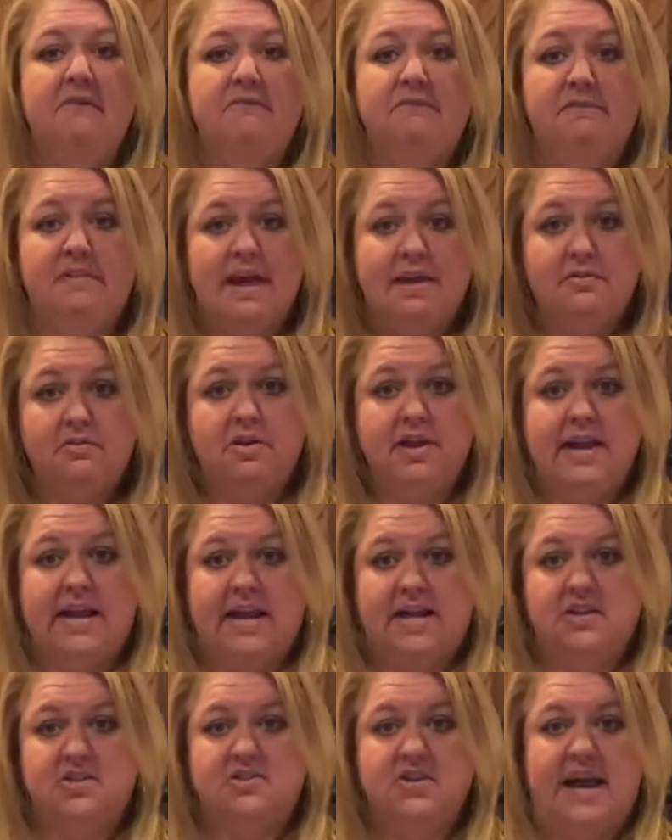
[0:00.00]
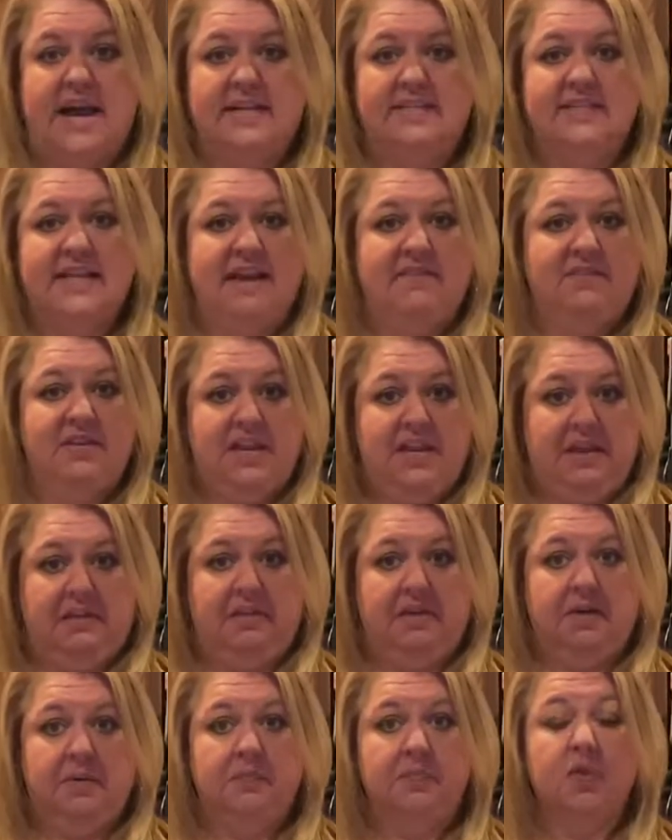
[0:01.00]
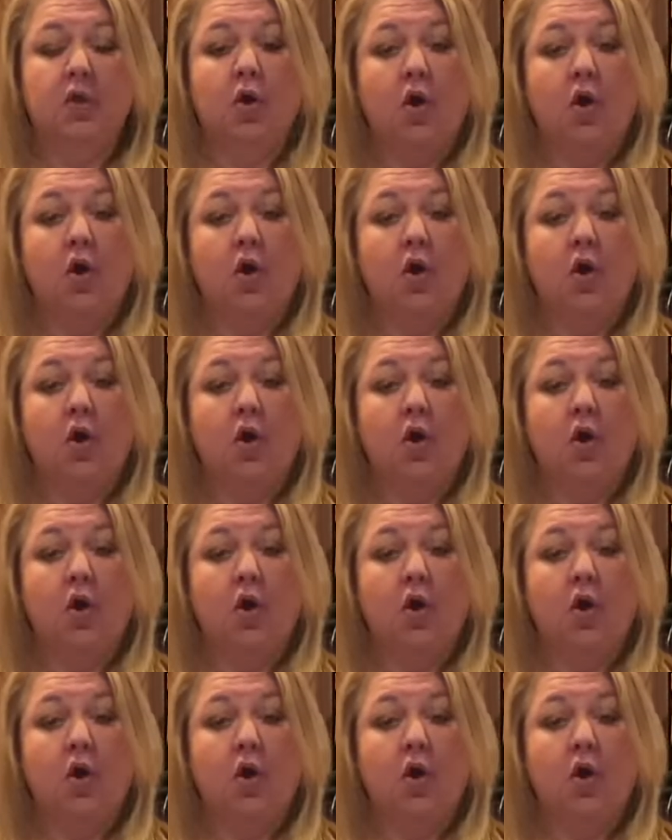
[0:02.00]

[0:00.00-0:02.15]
Flavoring extracts like vanilla